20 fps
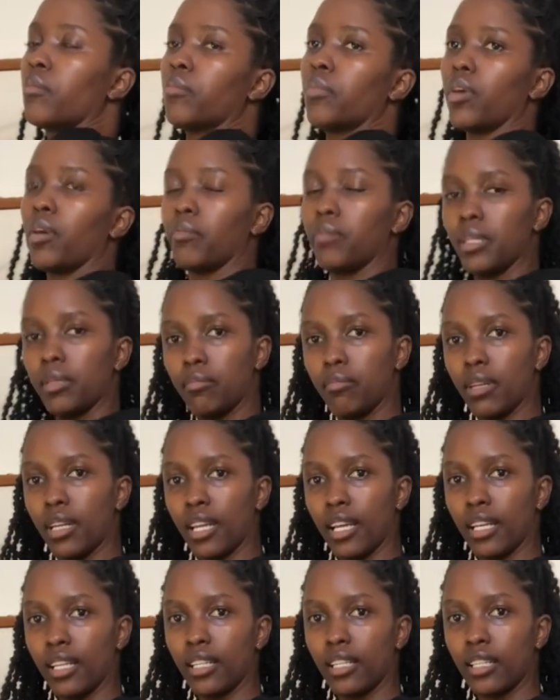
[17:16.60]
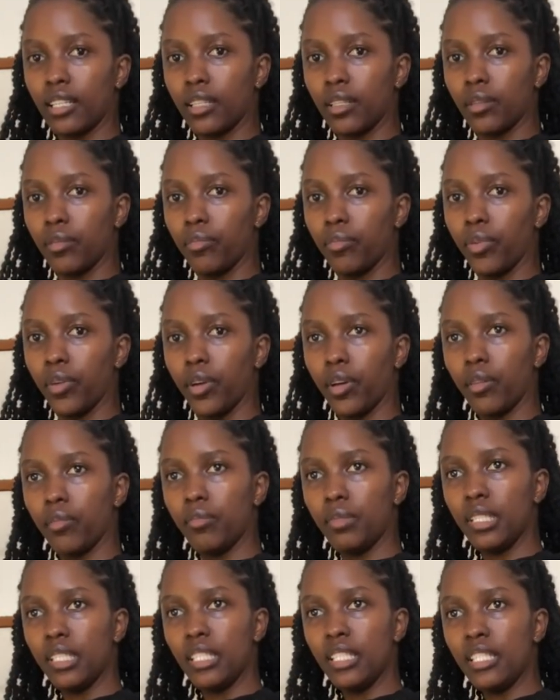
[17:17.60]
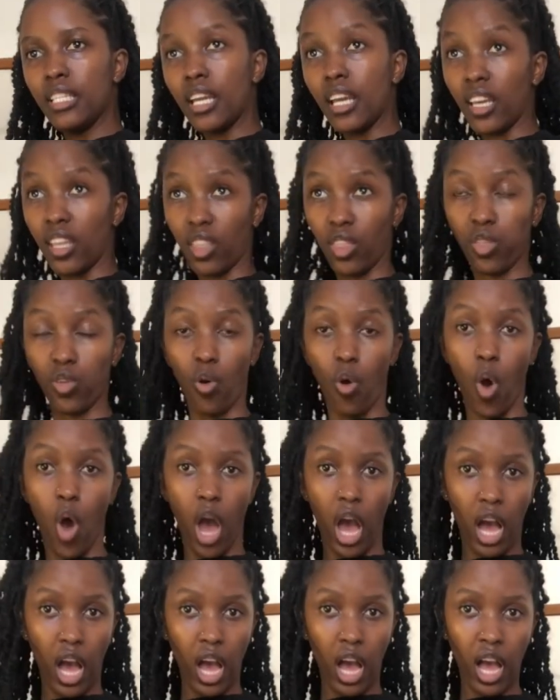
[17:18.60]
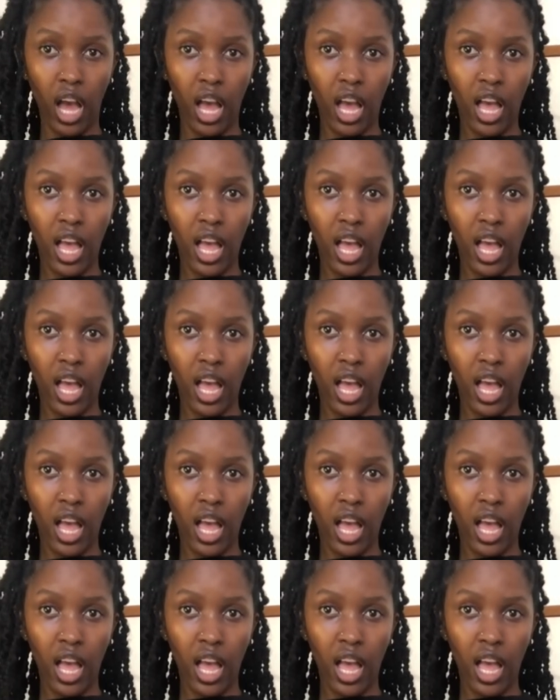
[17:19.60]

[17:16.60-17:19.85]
probably black, probably a thong,